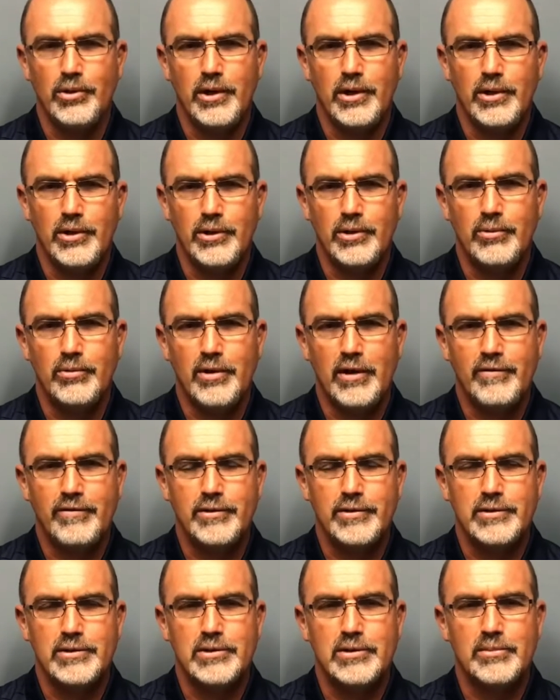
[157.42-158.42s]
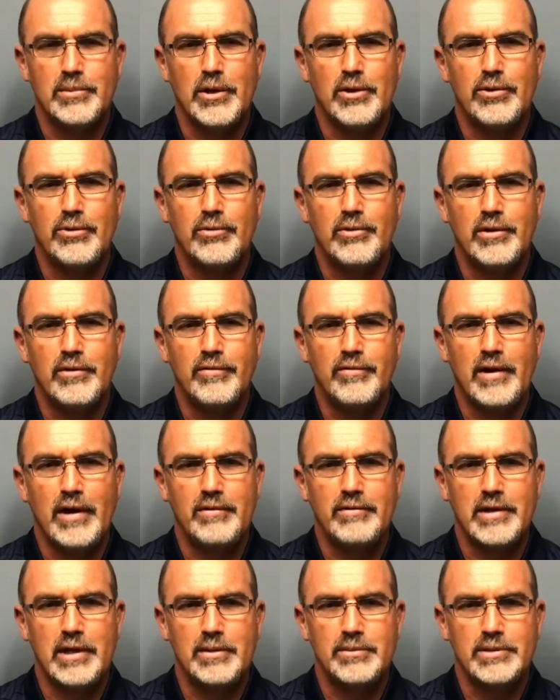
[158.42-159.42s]
a good reference is about 3 to
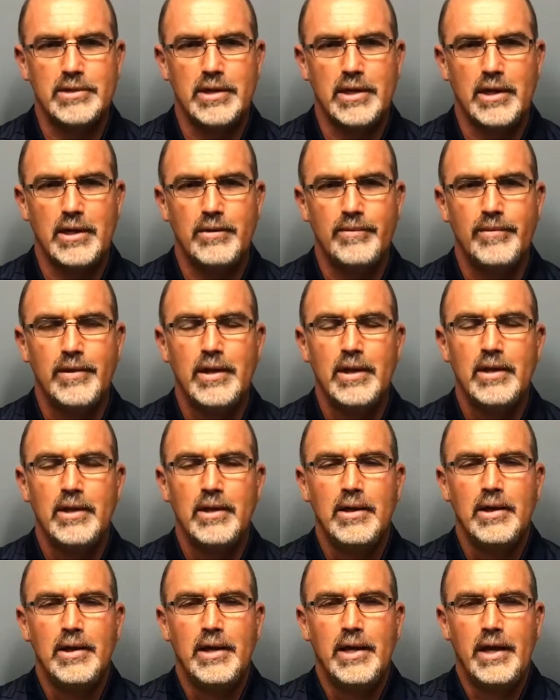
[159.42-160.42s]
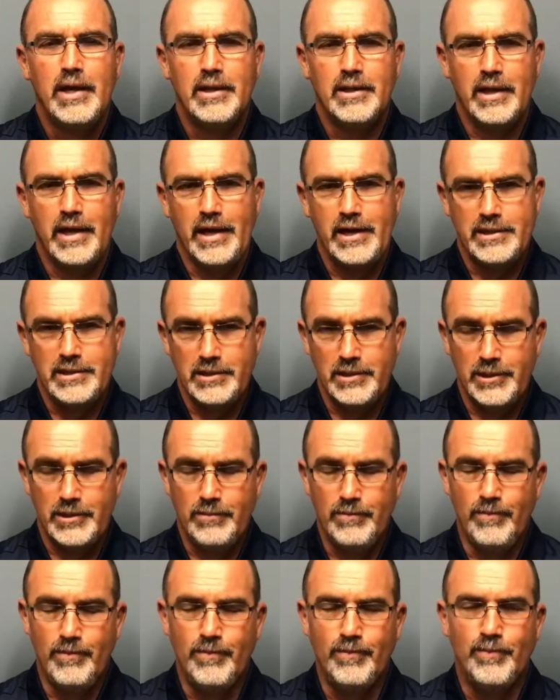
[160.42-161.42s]
5 times a day. And lastly,
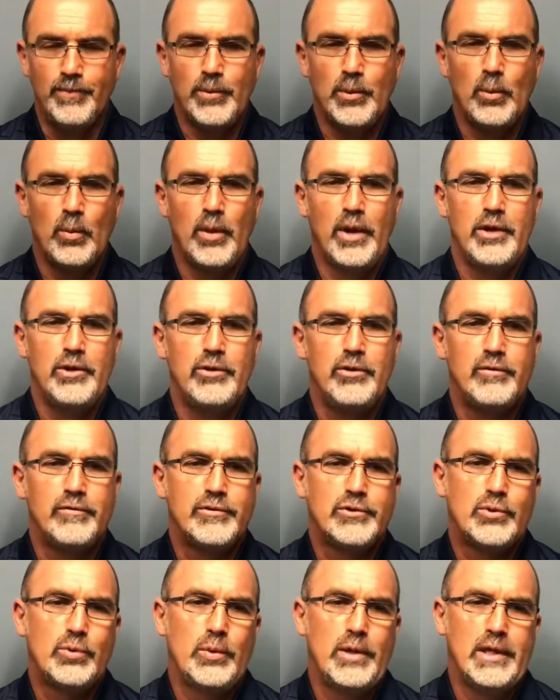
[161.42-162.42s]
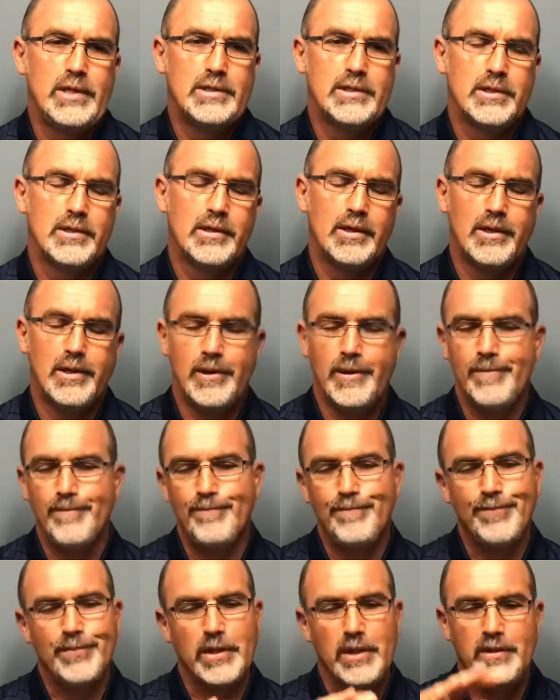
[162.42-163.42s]
when you've tweaked
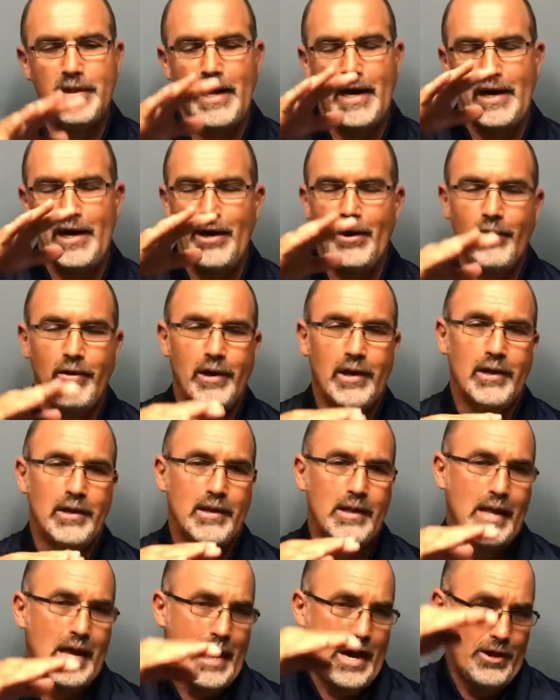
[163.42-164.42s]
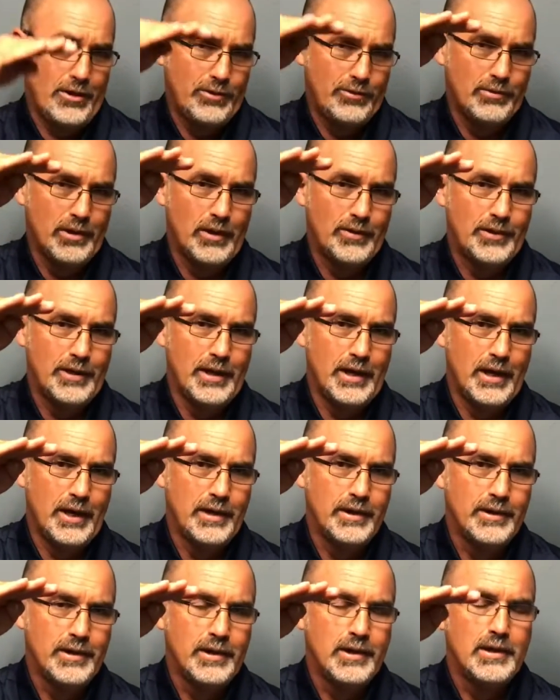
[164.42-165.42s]
that area a lot throughout the
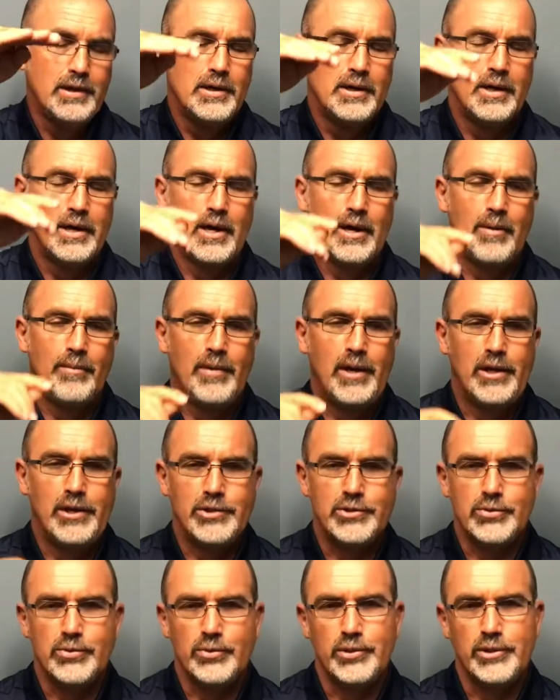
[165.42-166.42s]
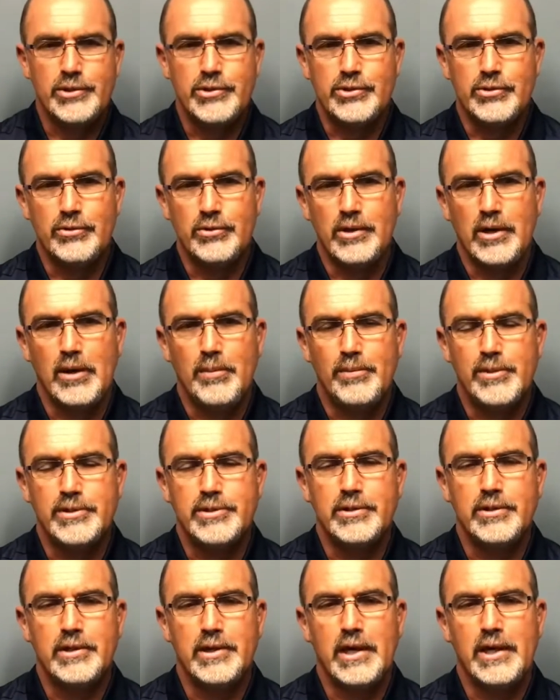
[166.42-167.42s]
day, and it's really stirred up, it's a
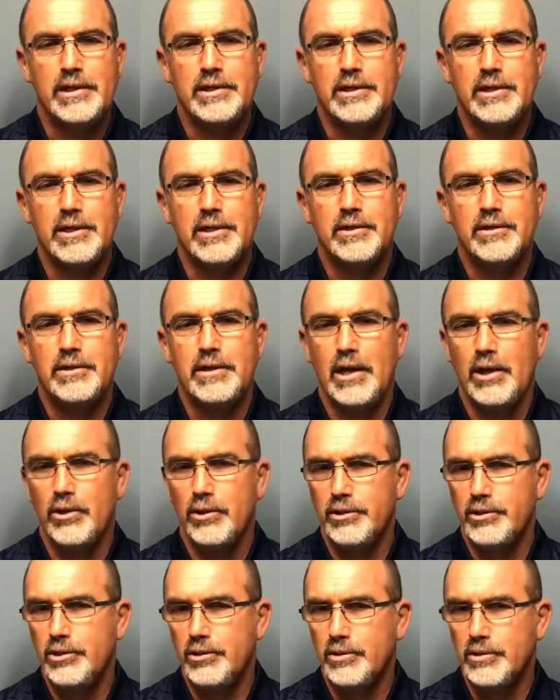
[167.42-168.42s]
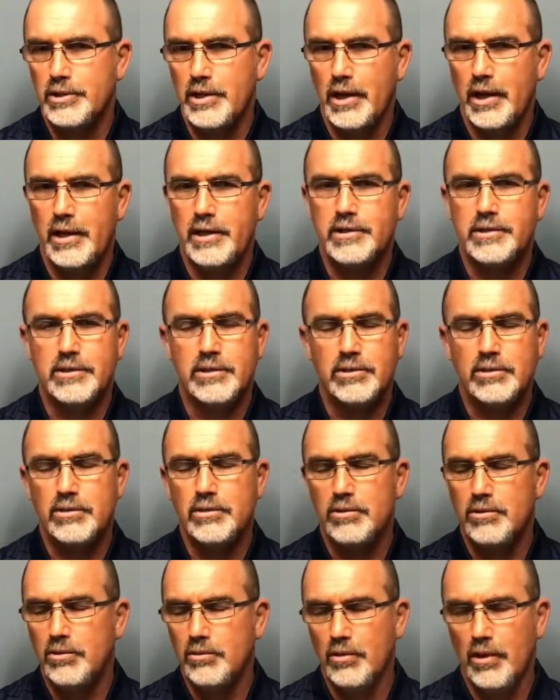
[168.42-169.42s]
good idea not only to use ice and
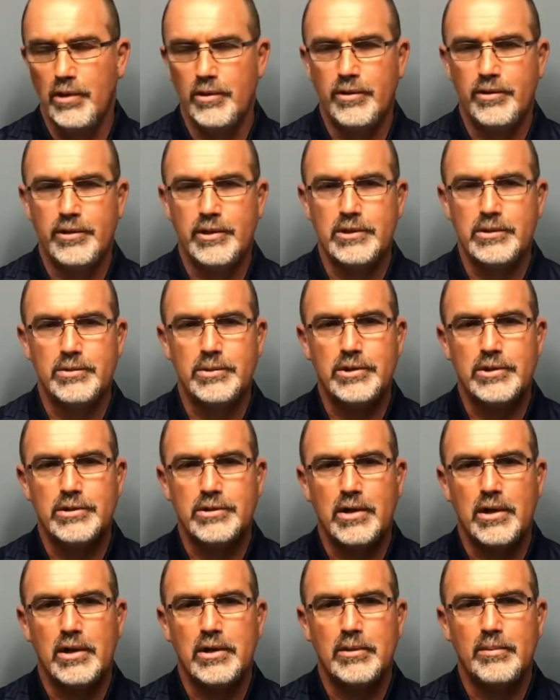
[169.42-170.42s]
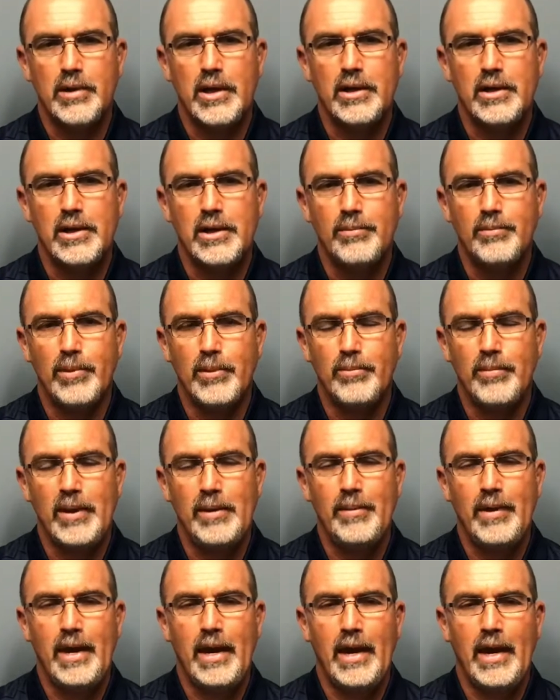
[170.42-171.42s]
do all the things we just talked about, but
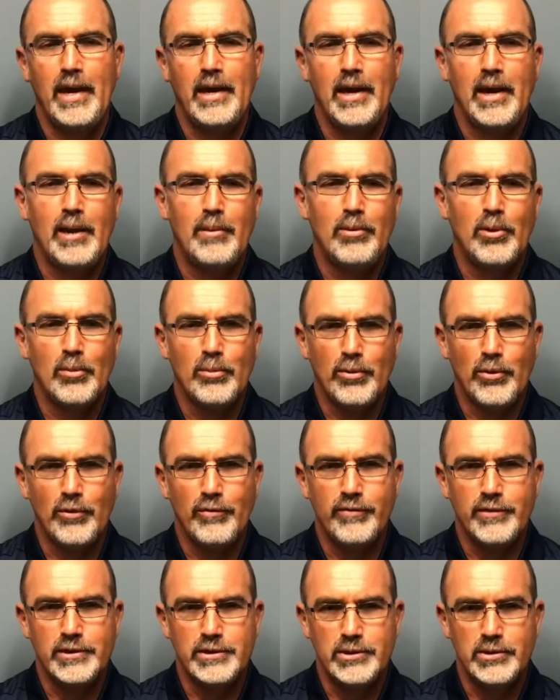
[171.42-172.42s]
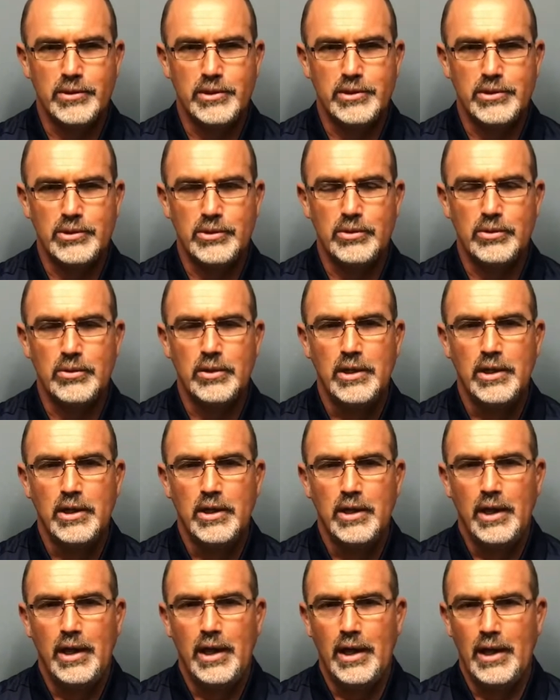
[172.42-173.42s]
maybe add ibuprofen to it too.
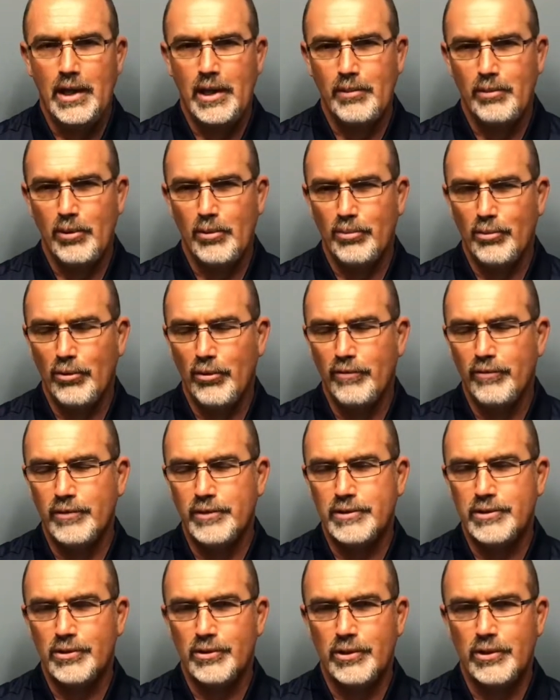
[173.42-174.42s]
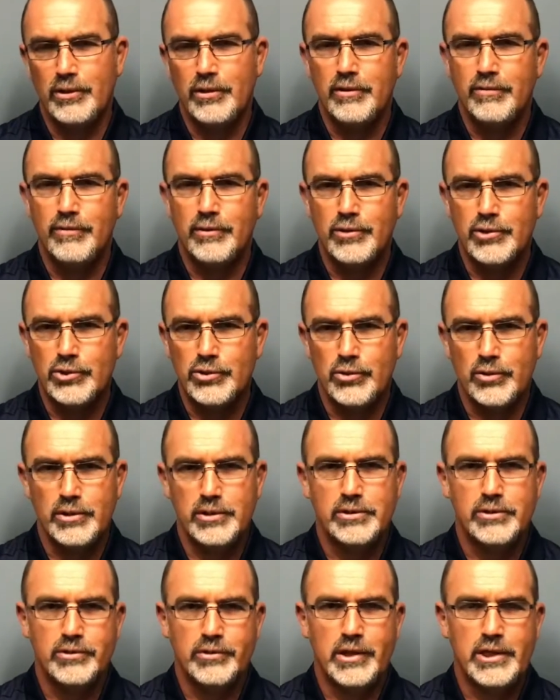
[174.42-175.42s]
And ibuprofen is only good for
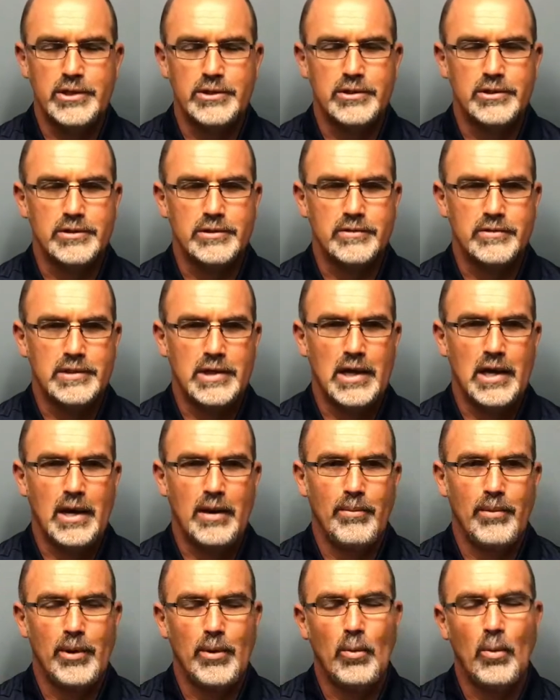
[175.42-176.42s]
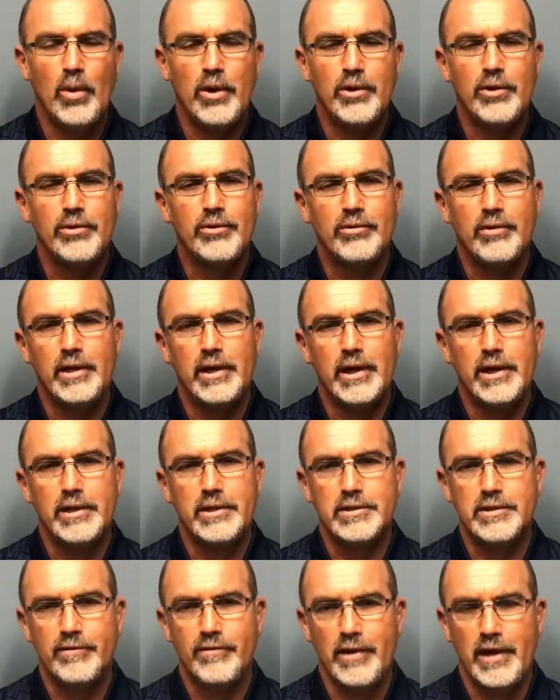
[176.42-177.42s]
short durations of time, like 1 to 3
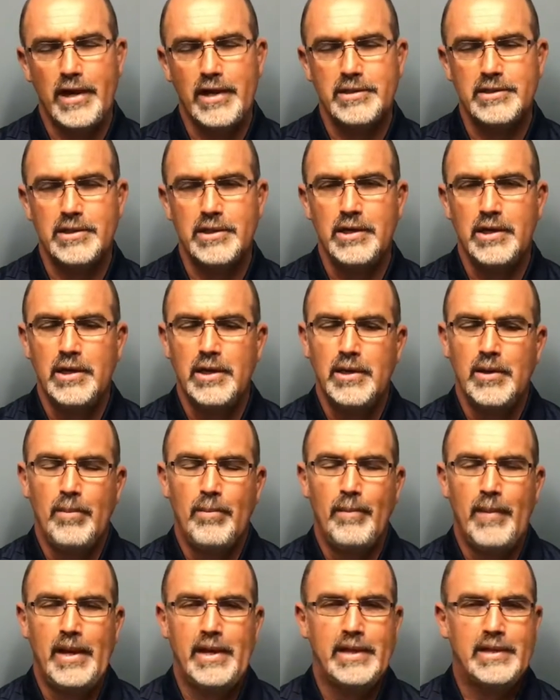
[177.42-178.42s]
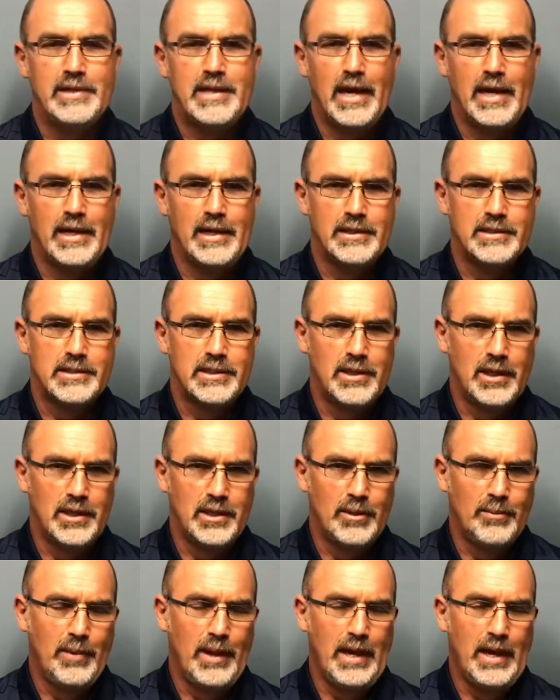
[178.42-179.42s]
days. If it hasn't made a dent in
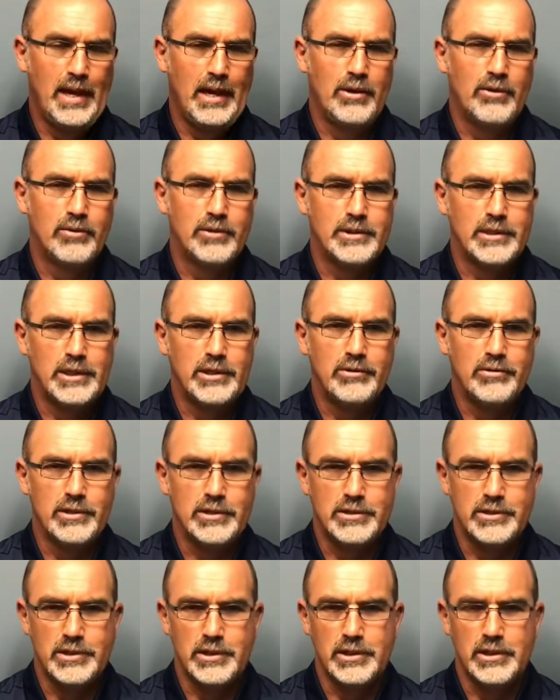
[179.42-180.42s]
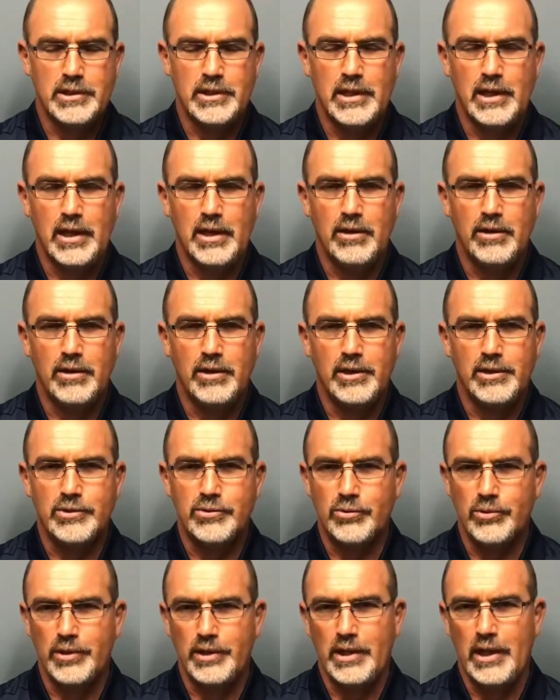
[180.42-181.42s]
the pain or decreased it, then it's
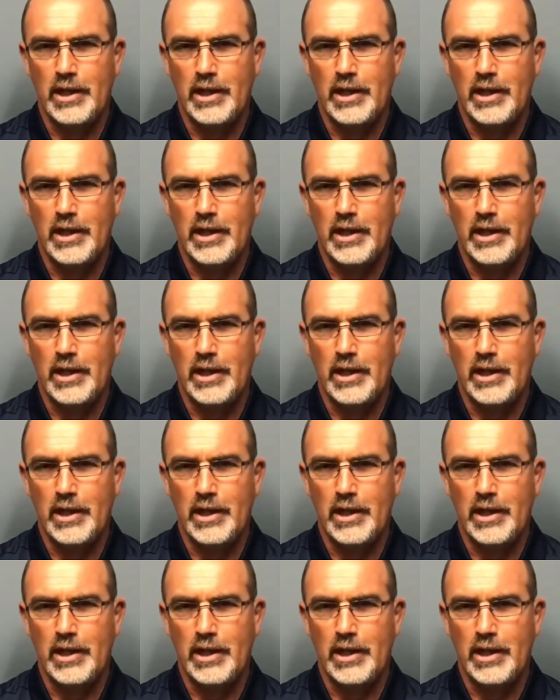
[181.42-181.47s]
really